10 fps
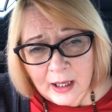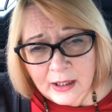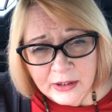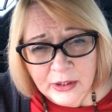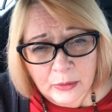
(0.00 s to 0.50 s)

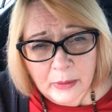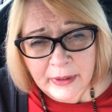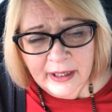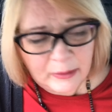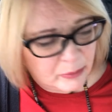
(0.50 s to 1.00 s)
So
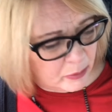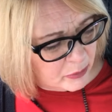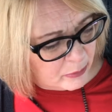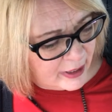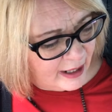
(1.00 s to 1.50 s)

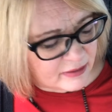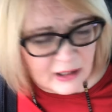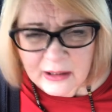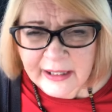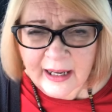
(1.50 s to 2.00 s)
what we have to
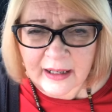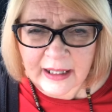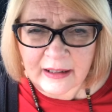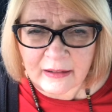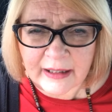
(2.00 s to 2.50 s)
look at
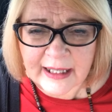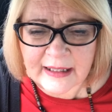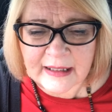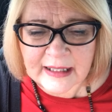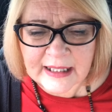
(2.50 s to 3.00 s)
here
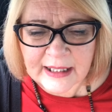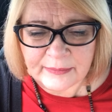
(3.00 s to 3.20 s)
is,